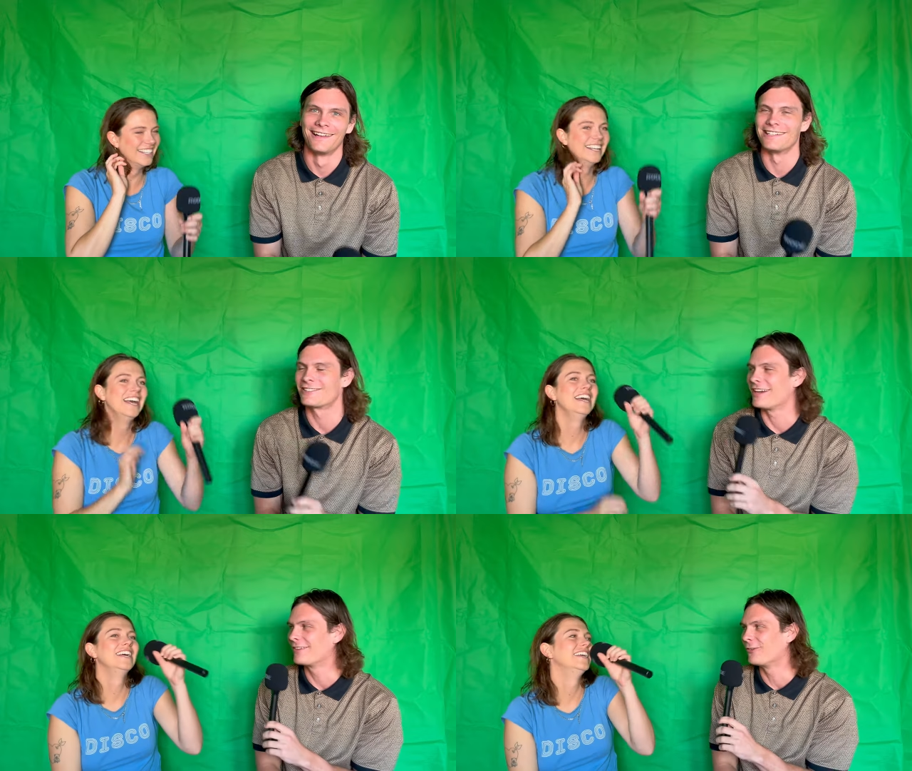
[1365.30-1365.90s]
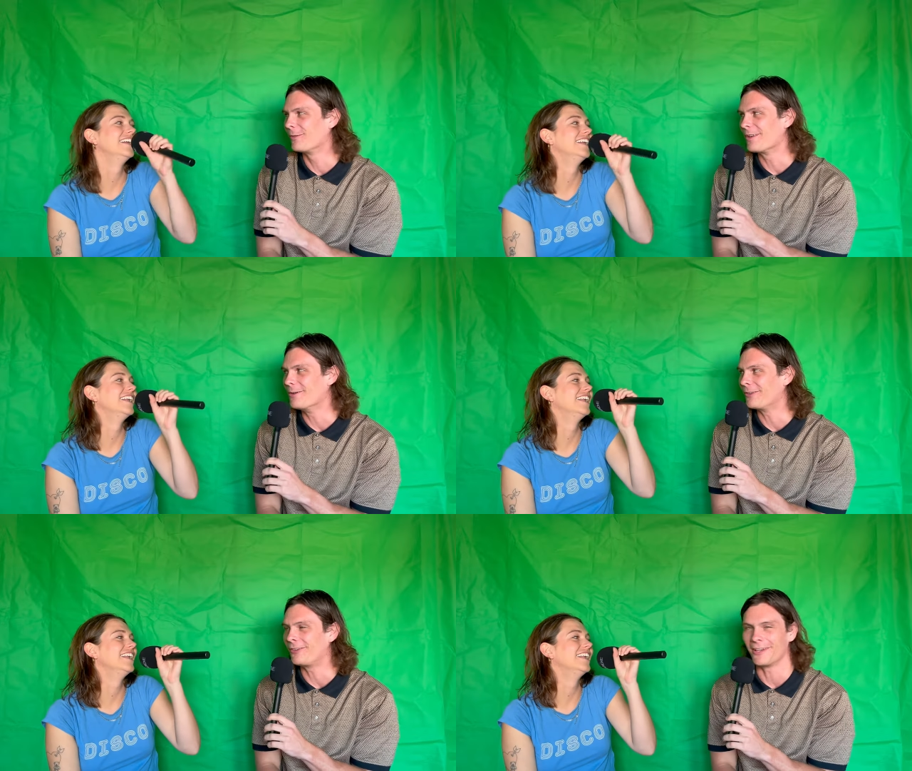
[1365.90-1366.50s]
Speaker 1: It's transformed into
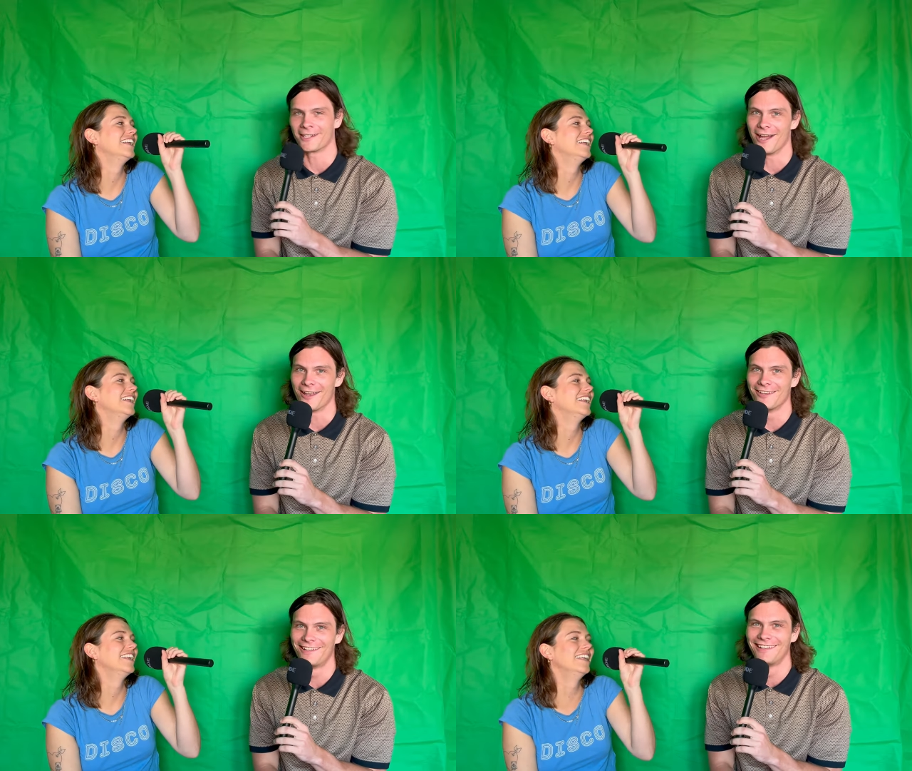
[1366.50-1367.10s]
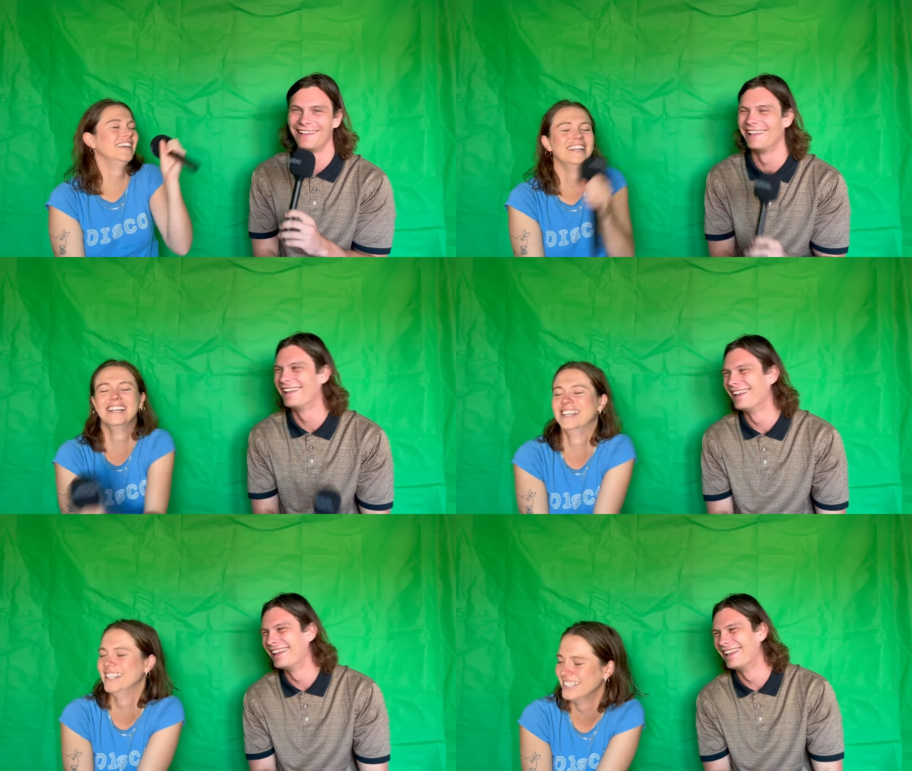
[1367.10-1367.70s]
a sitcom.
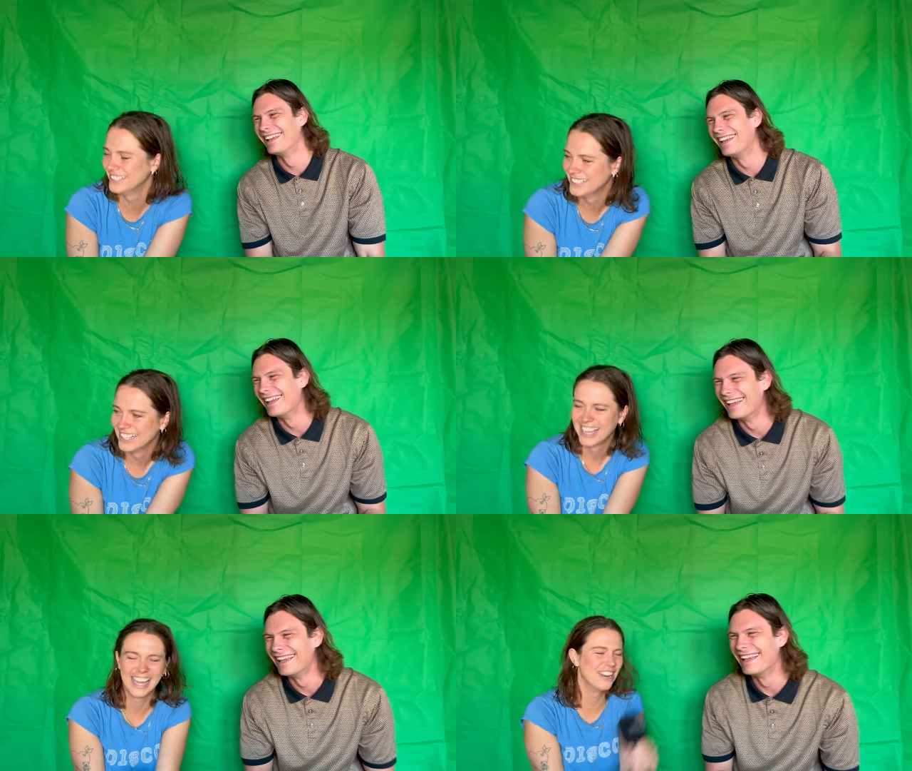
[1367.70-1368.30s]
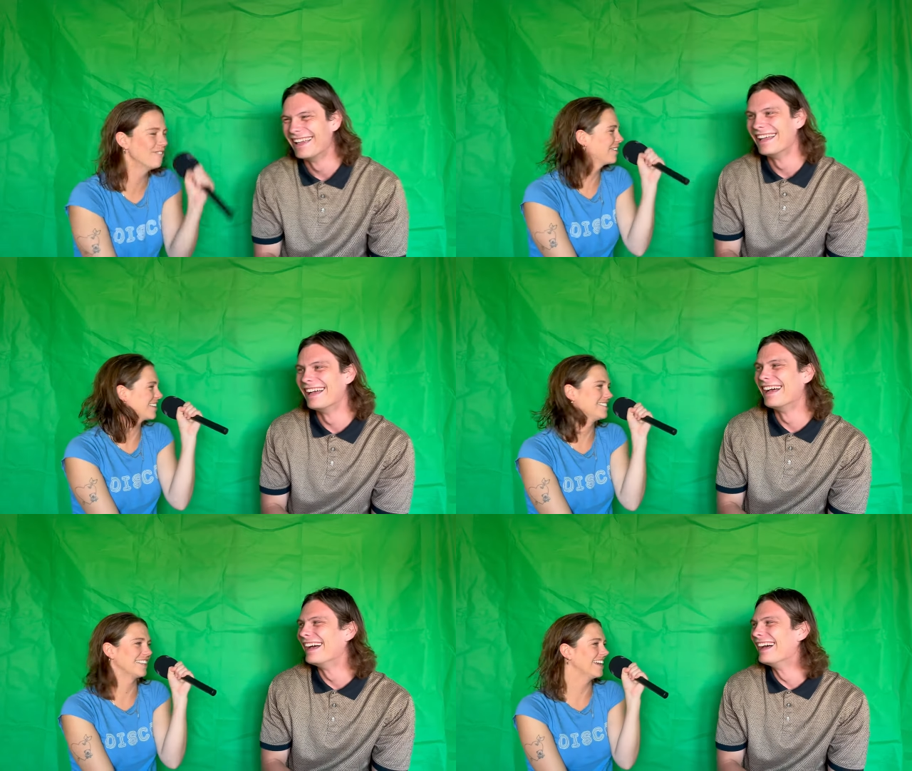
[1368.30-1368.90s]
Speaker 2: I don't know if we
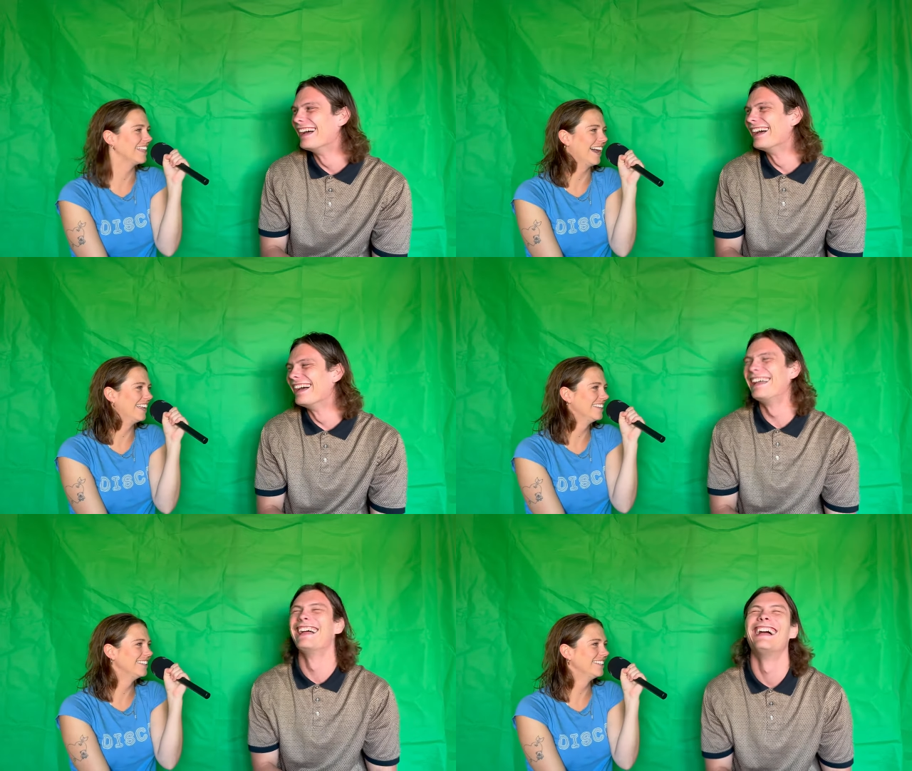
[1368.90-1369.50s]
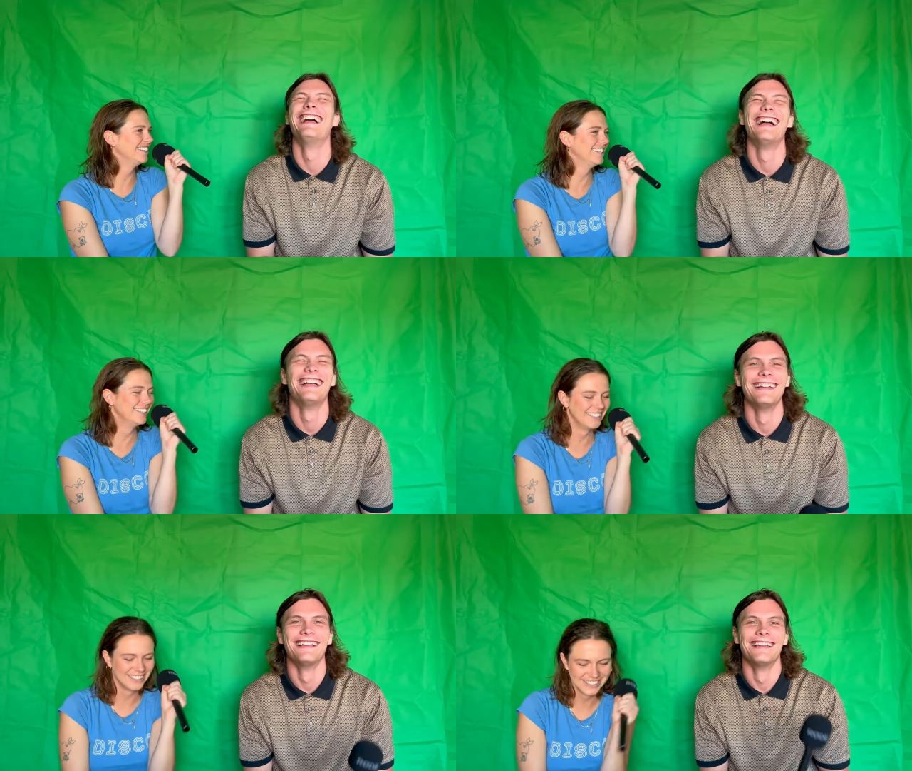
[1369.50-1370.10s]
Speaker 1: can say that.
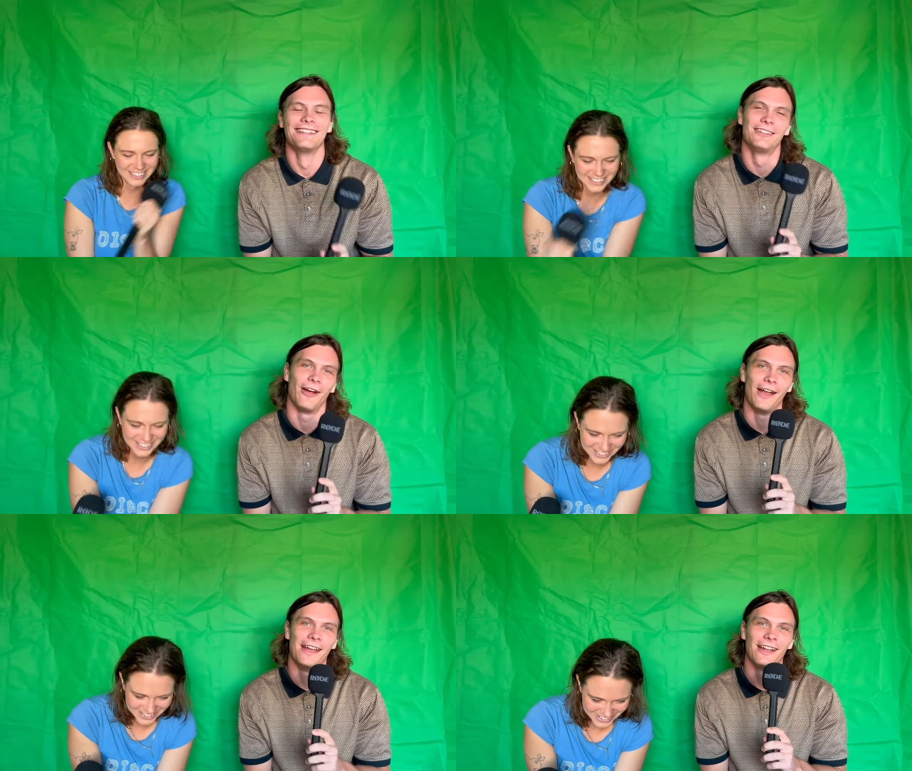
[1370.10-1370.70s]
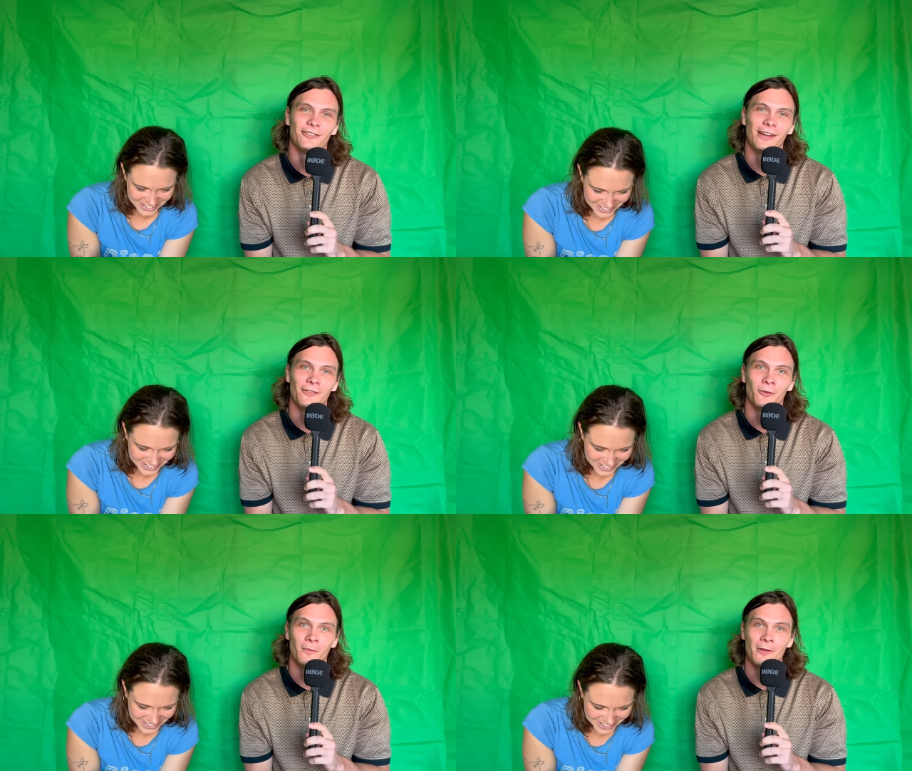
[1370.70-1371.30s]
Sorry.
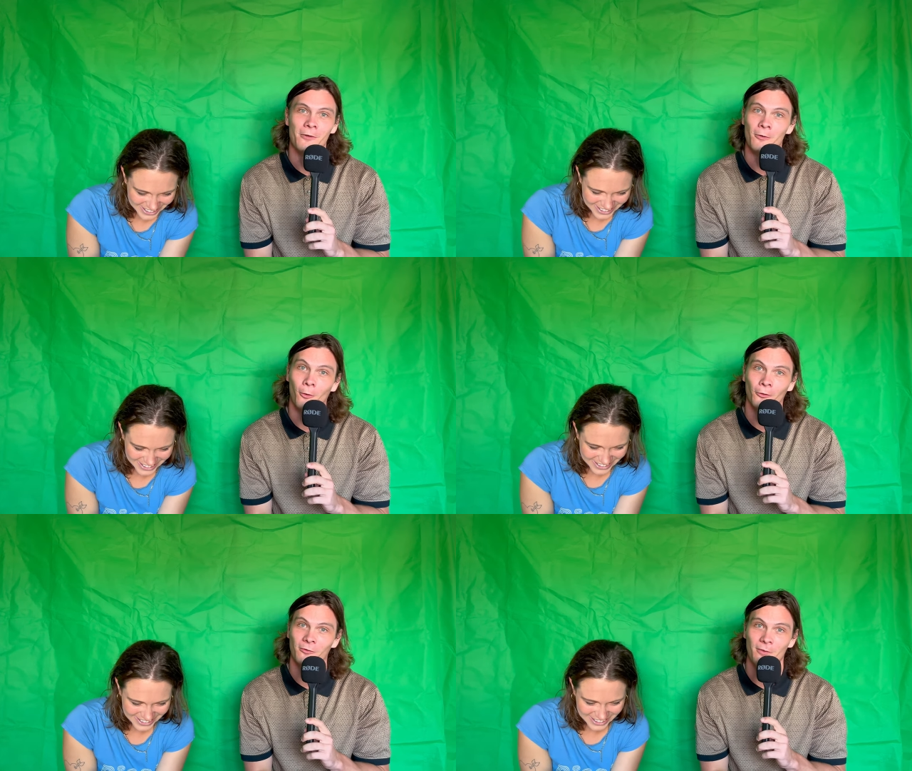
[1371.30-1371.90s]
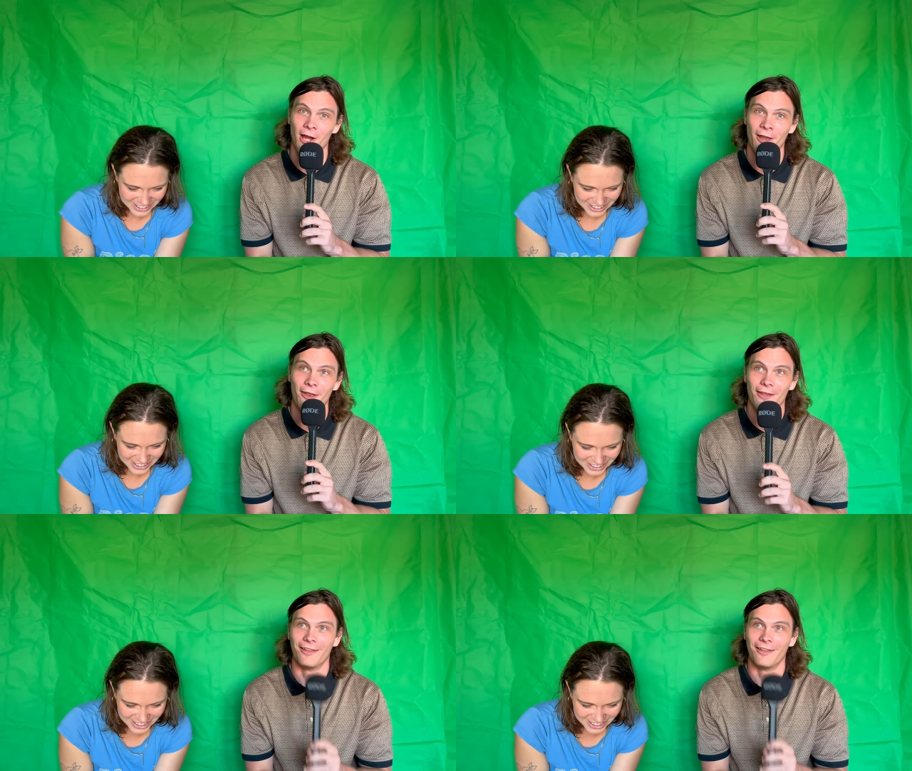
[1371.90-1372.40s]
Transformed into an awesome cunt.